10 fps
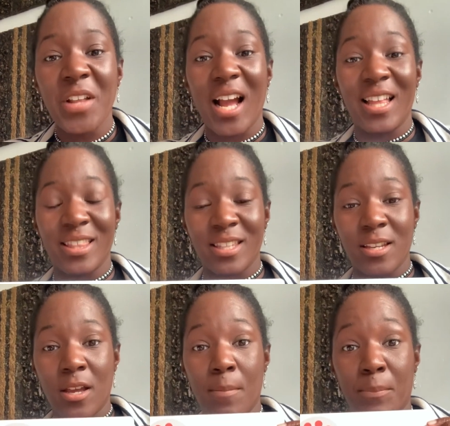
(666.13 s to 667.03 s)
And
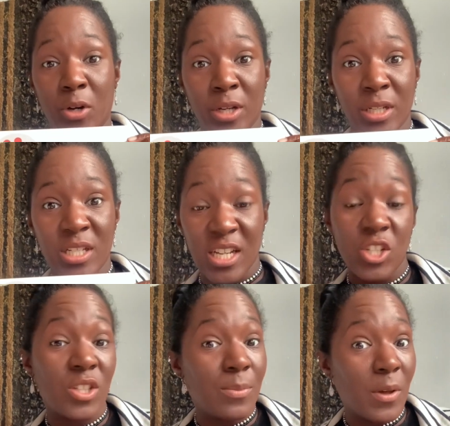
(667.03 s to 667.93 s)
by
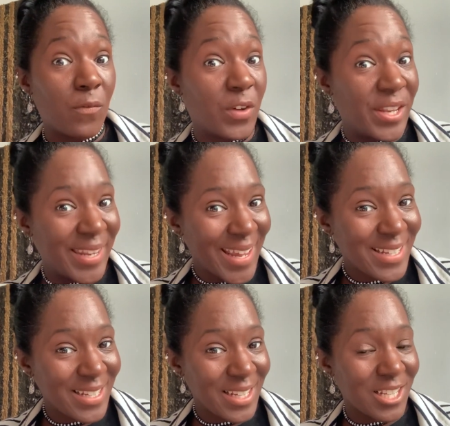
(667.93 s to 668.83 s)
teaching them the
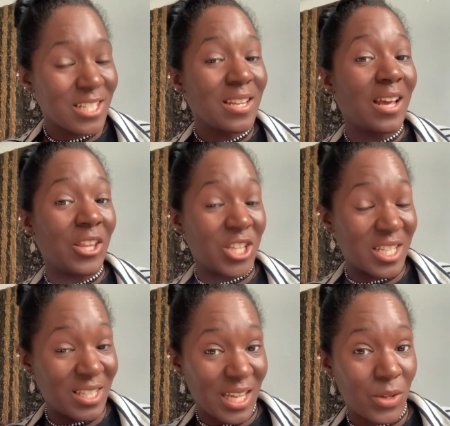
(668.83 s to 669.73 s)
phonetics and the
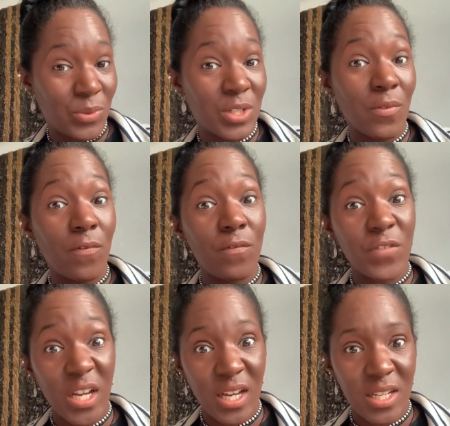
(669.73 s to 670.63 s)
sounds
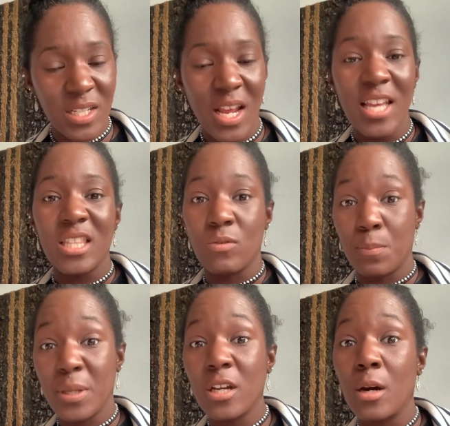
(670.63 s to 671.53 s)
first, they will
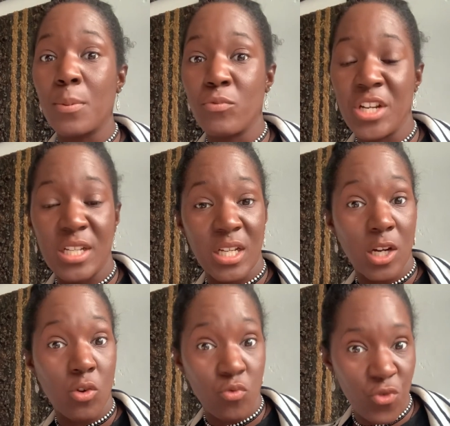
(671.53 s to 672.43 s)
pick up reading
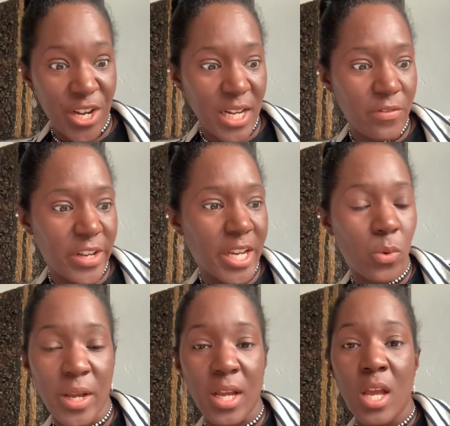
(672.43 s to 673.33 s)
really, really
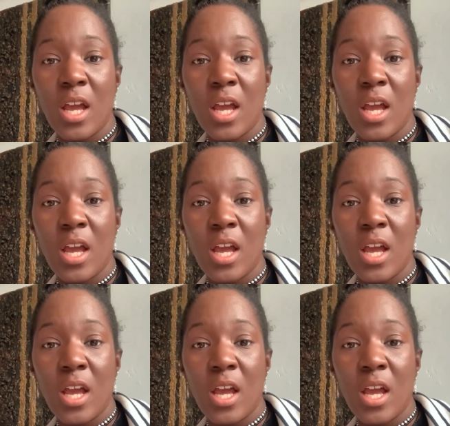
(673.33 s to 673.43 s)
quick.